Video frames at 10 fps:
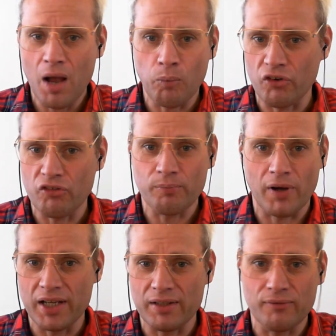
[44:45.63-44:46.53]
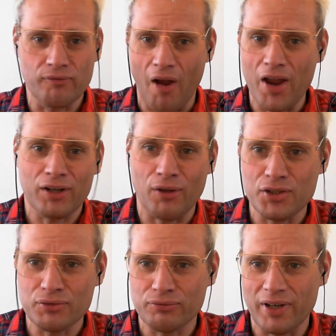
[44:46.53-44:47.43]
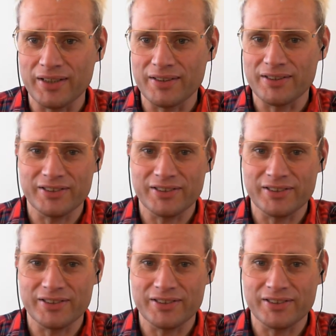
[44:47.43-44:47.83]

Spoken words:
One of my very close friends,